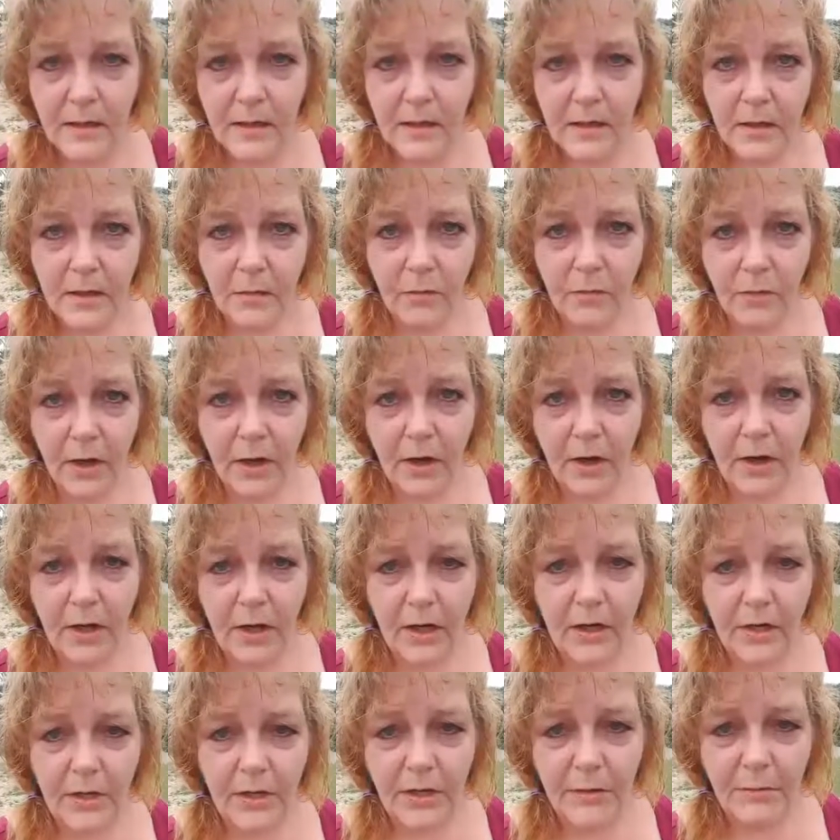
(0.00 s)
that we are
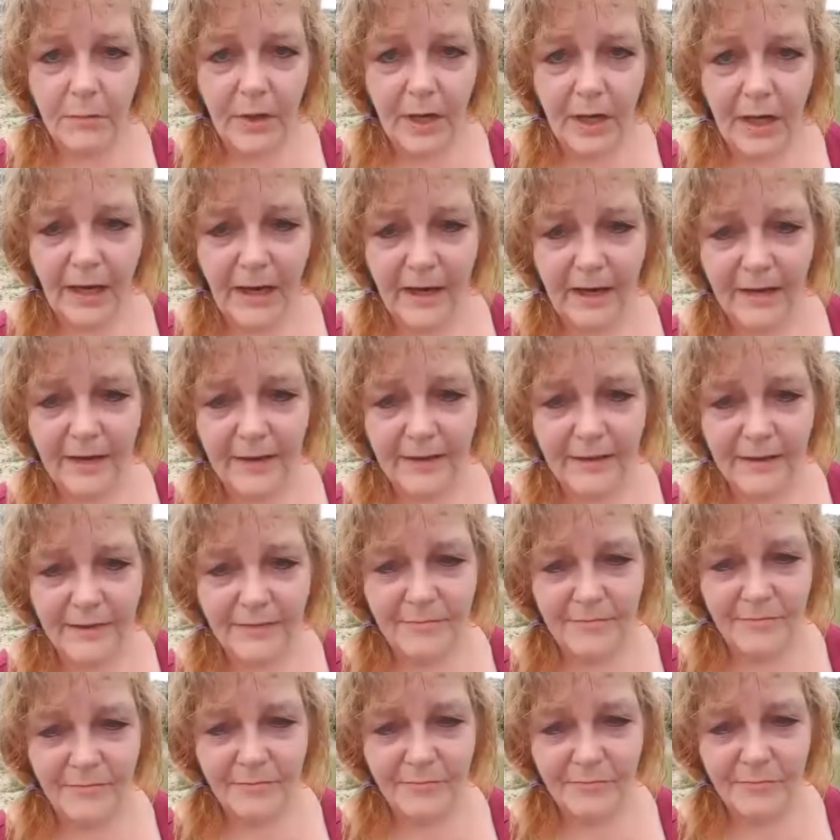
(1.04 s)
here to be.
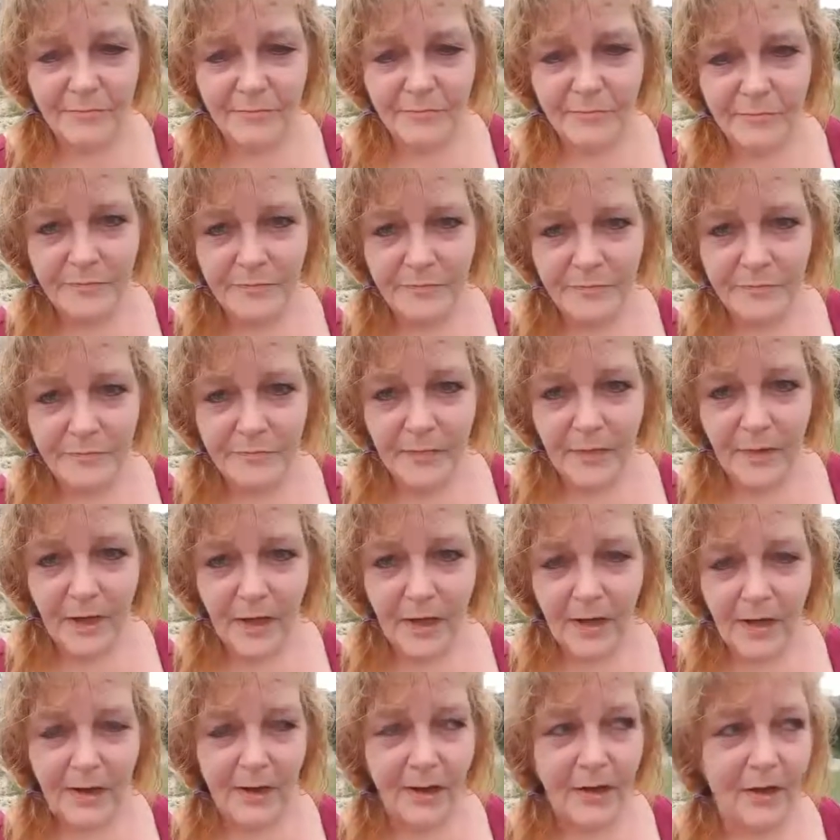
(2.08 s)

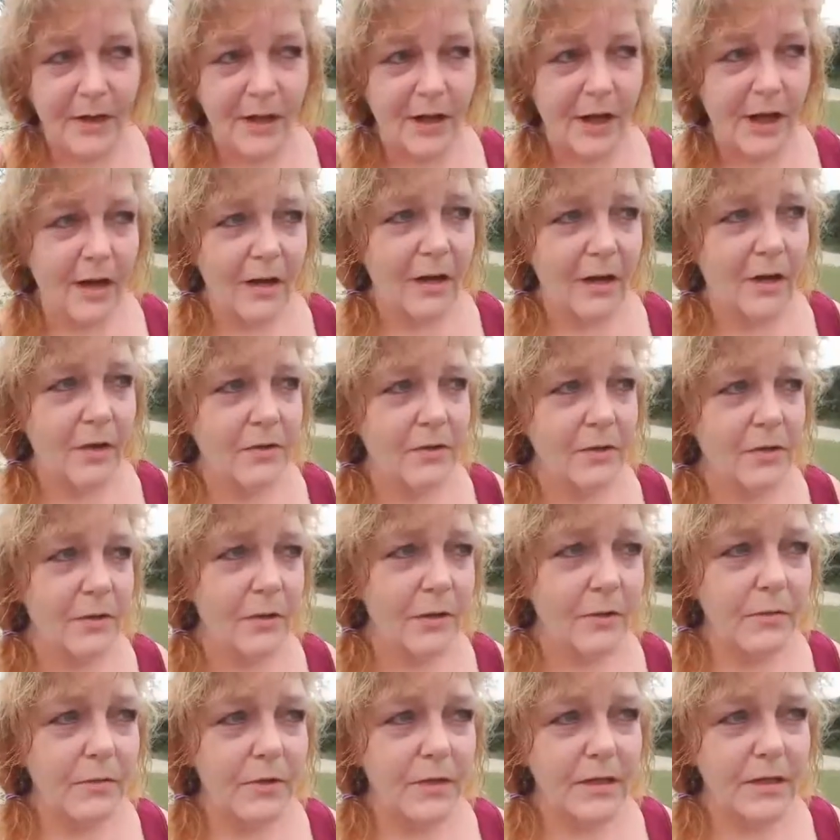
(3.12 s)
And on that note,
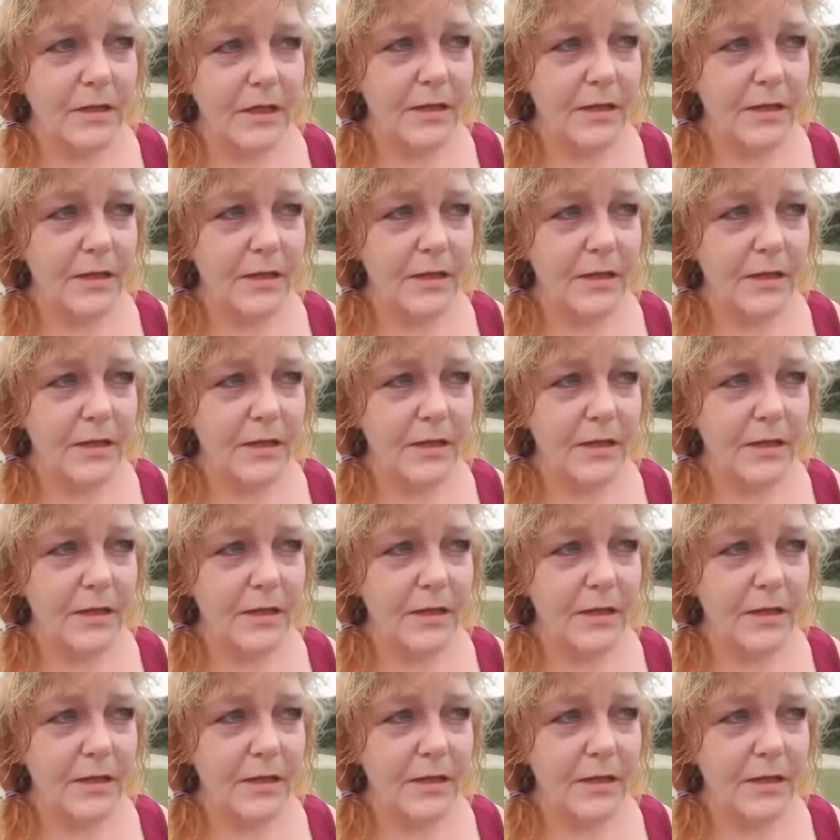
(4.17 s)
sweet ones,